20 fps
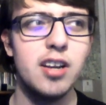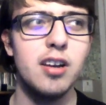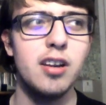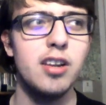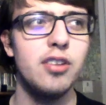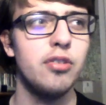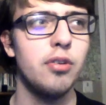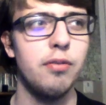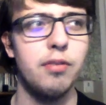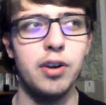
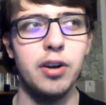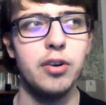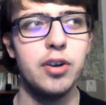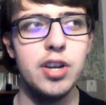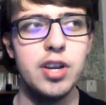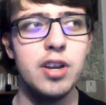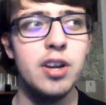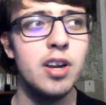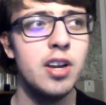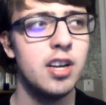of is
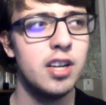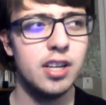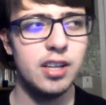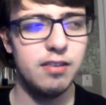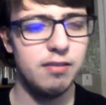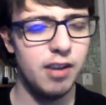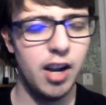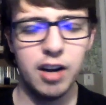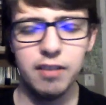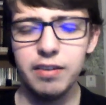
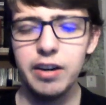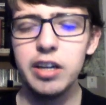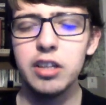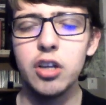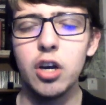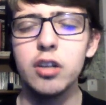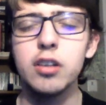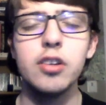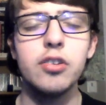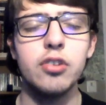not a very
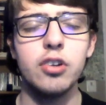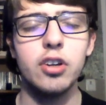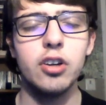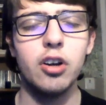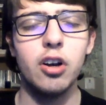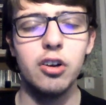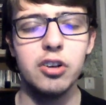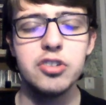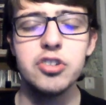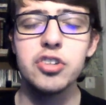long listen at
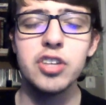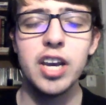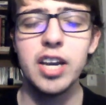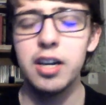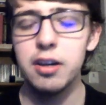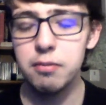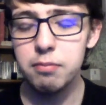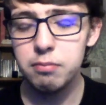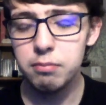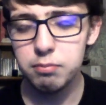all. It just
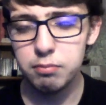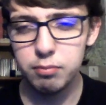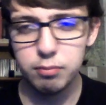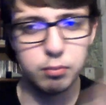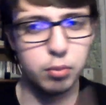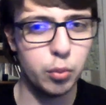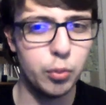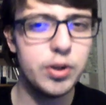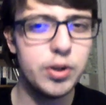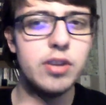kind of
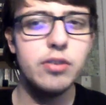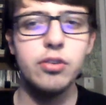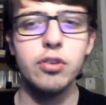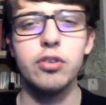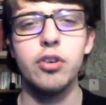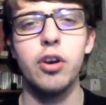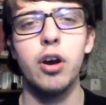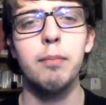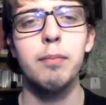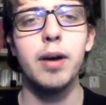
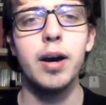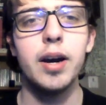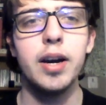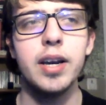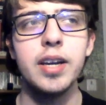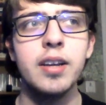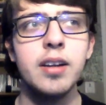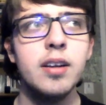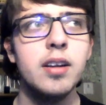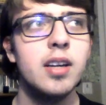breezes on
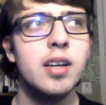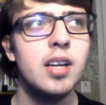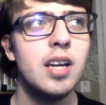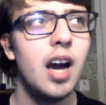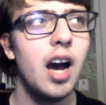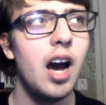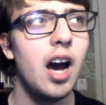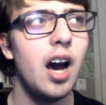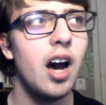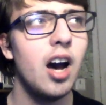by.
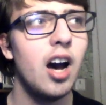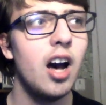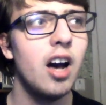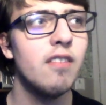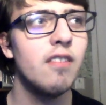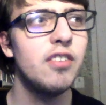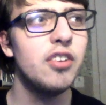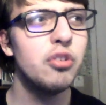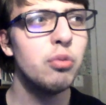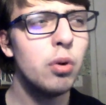
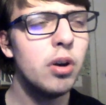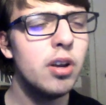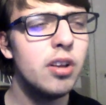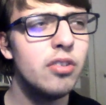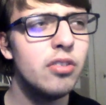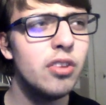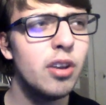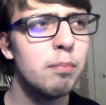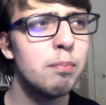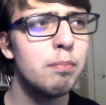This
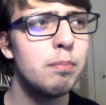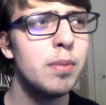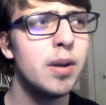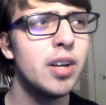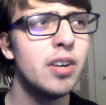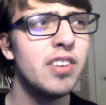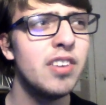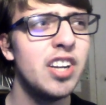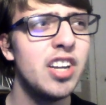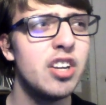was a
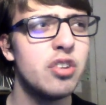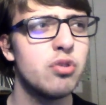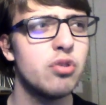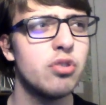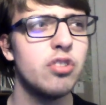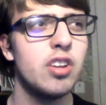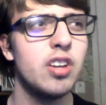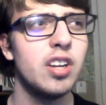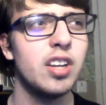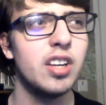bit of an
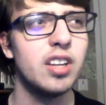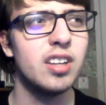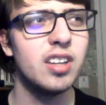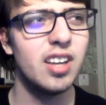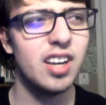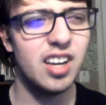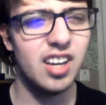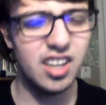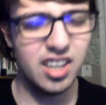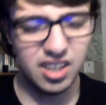interesting,
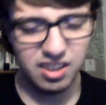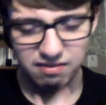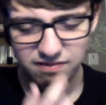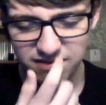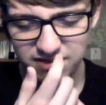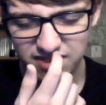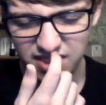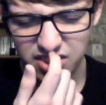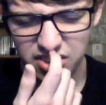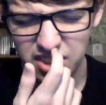
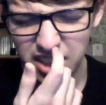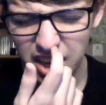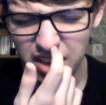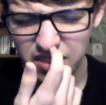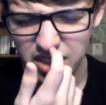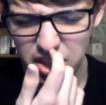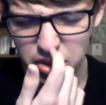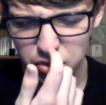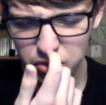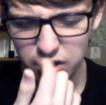this is kind
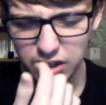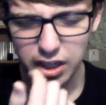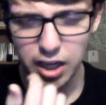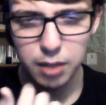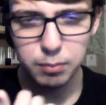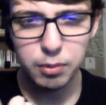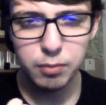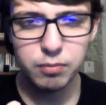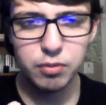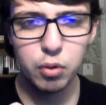of an interesting
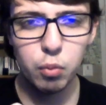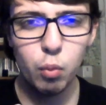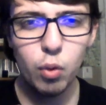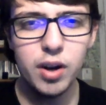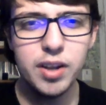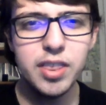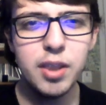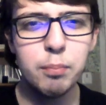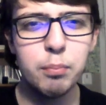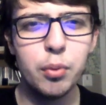album. For
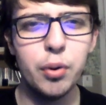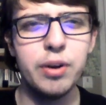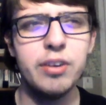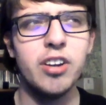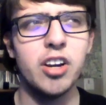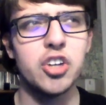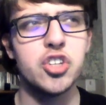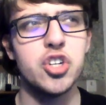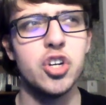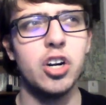one, the
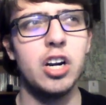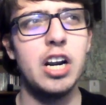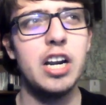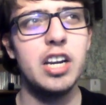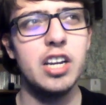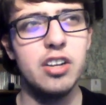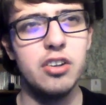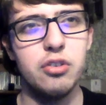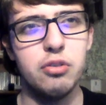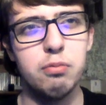production on
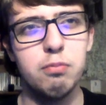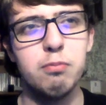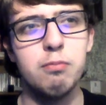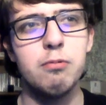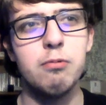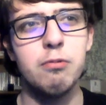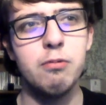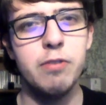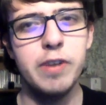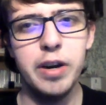it is
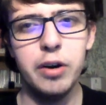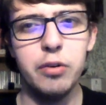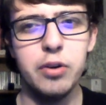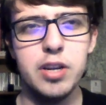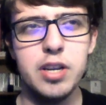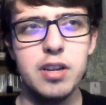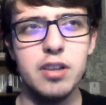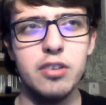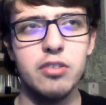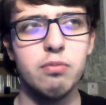
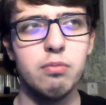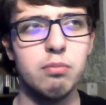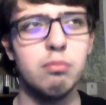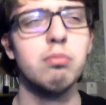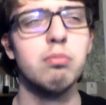it's a